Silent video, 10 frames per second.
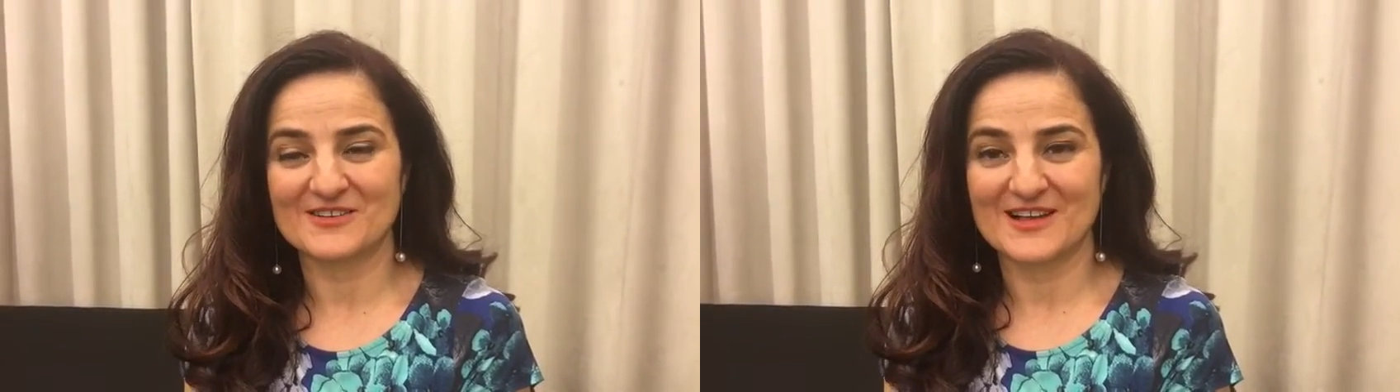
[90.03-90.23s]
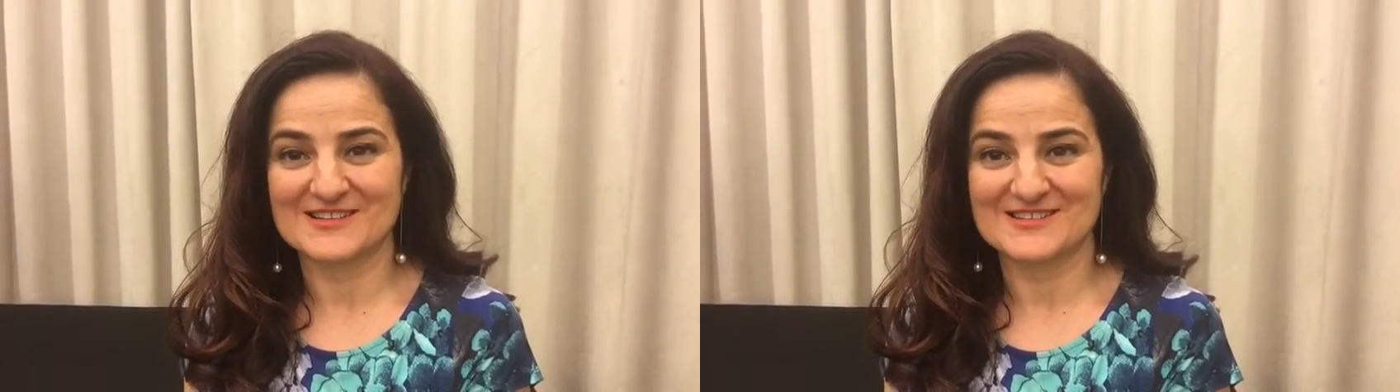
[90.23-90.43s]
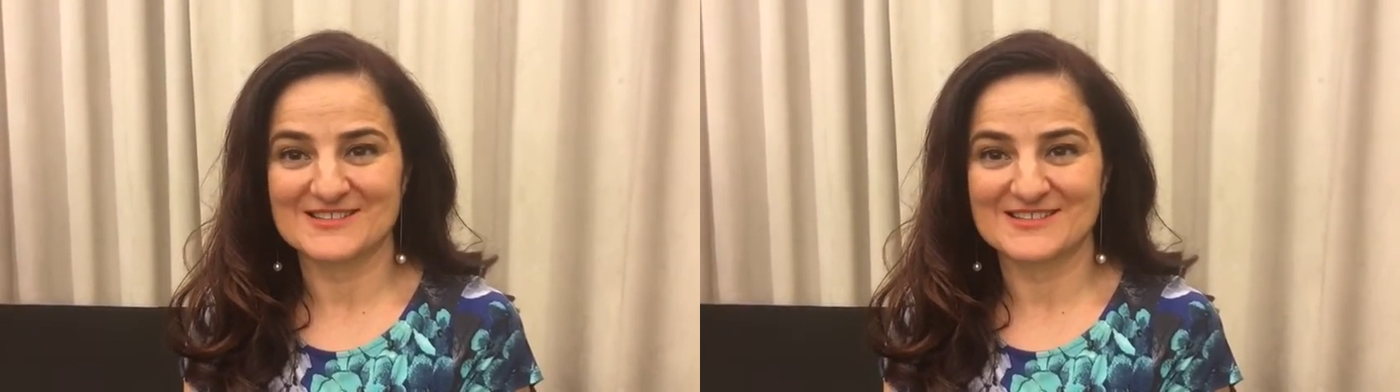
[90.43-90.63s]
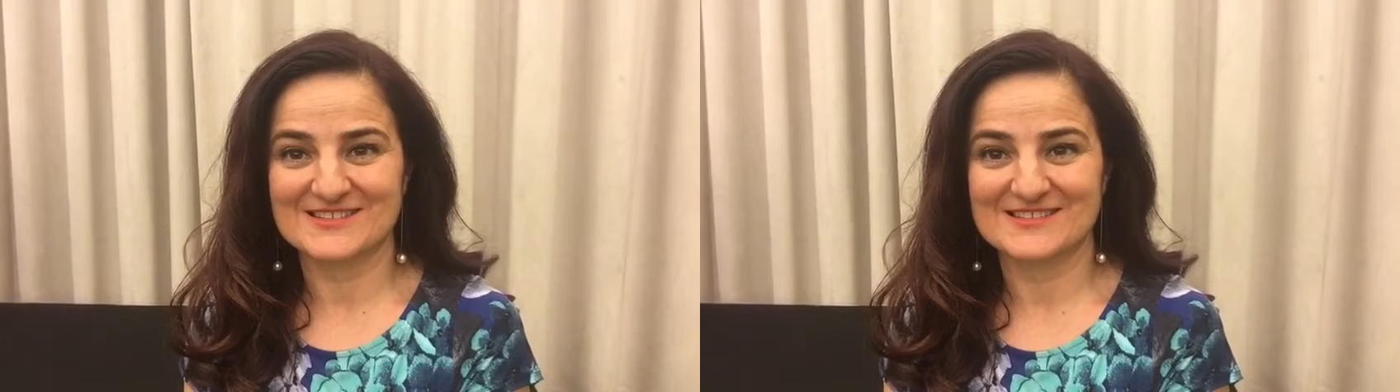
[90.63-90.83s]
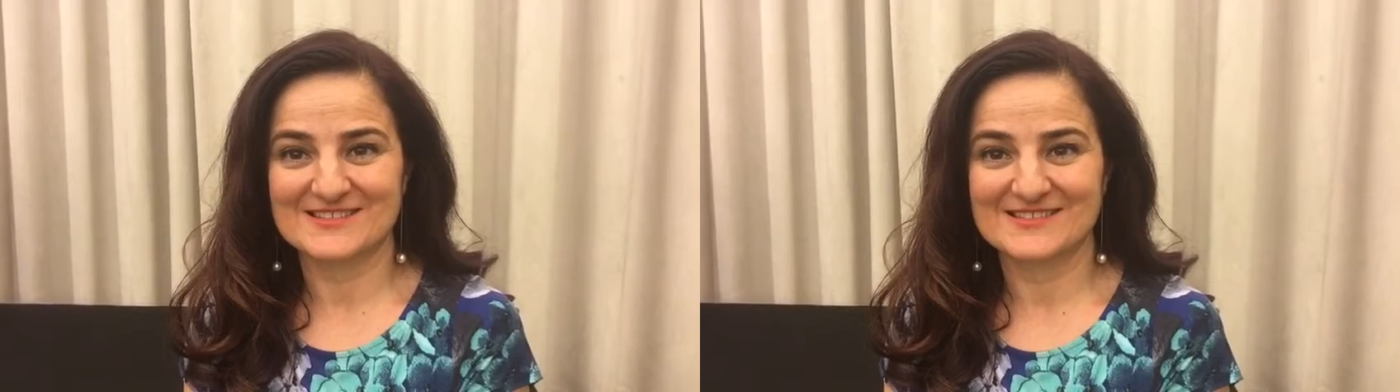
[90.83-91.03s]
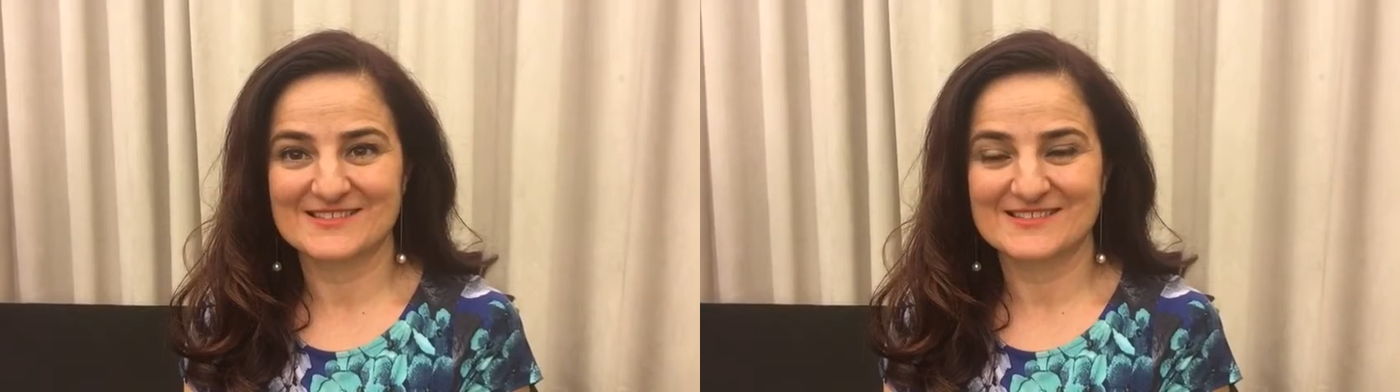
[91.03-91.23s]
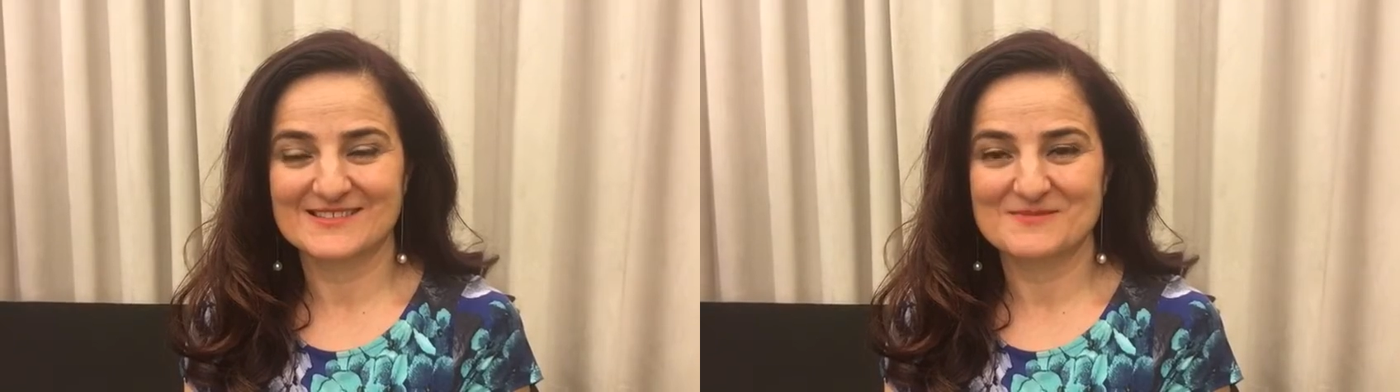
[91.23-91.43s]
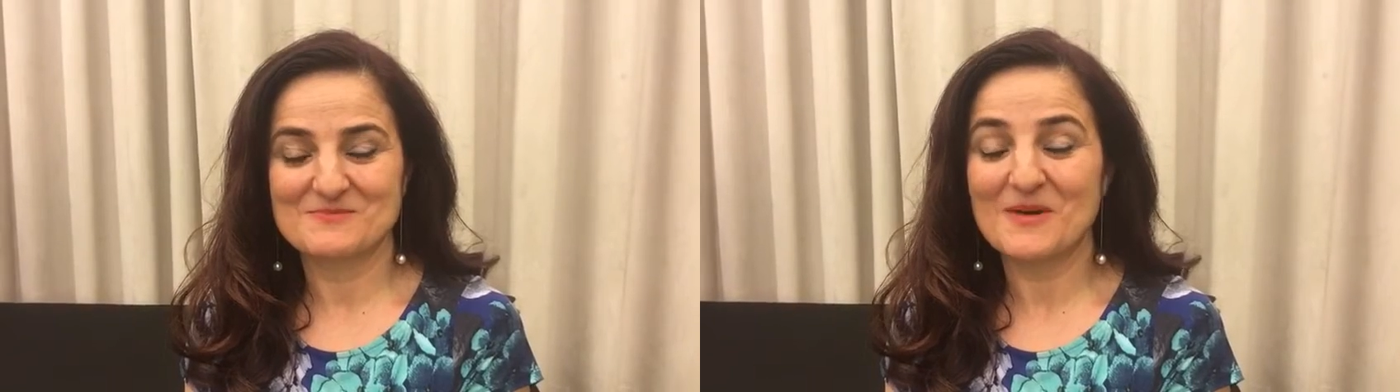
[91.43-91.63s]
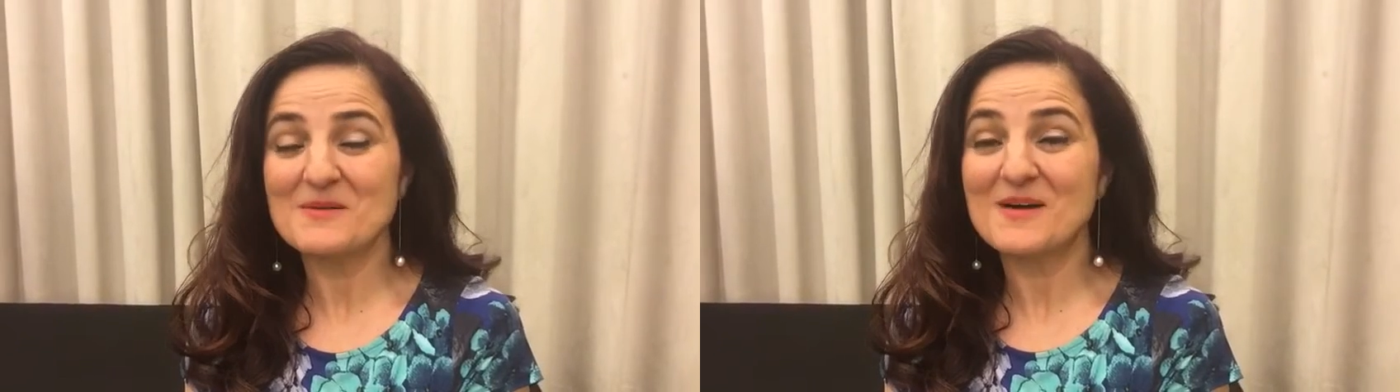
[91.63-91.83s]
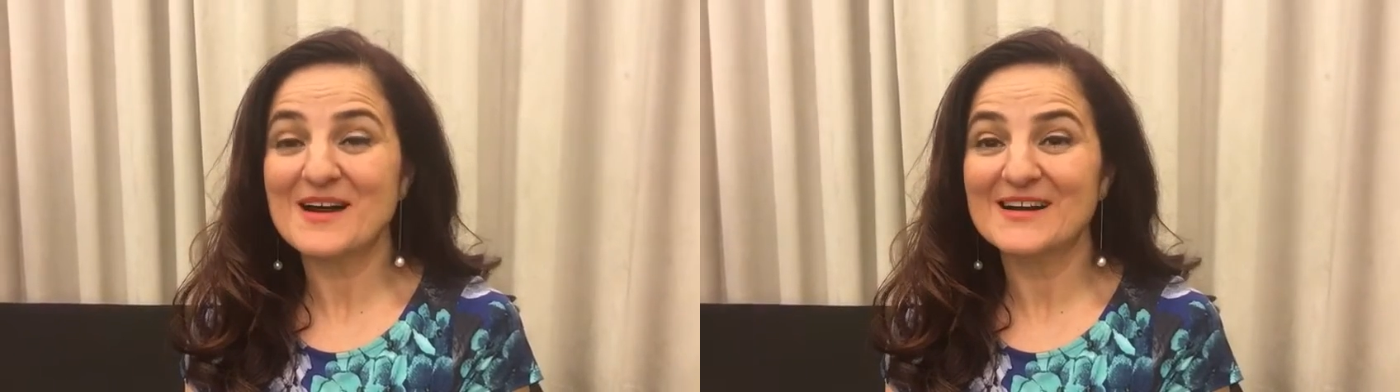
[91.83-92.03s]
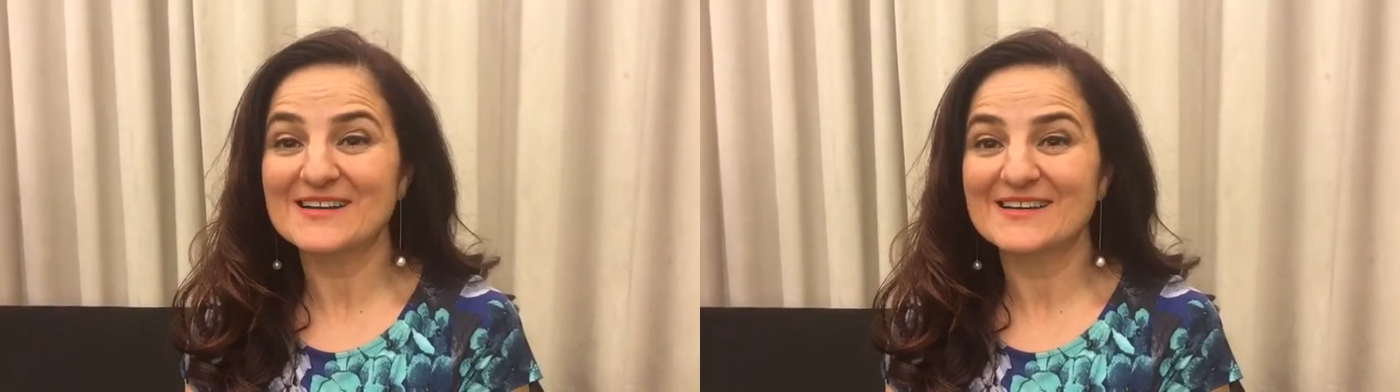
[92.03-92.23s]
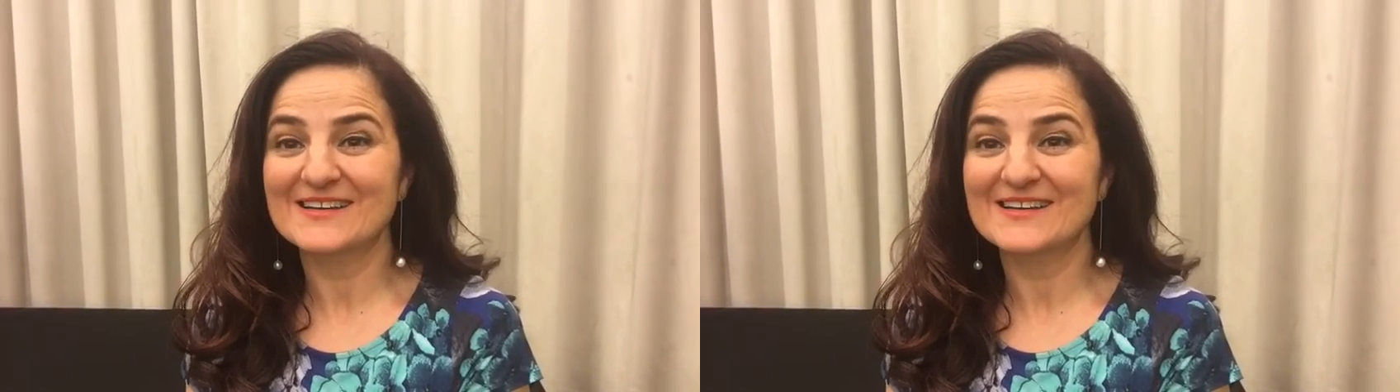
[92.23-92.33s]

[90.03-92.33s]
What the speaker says: classes? Bye bye.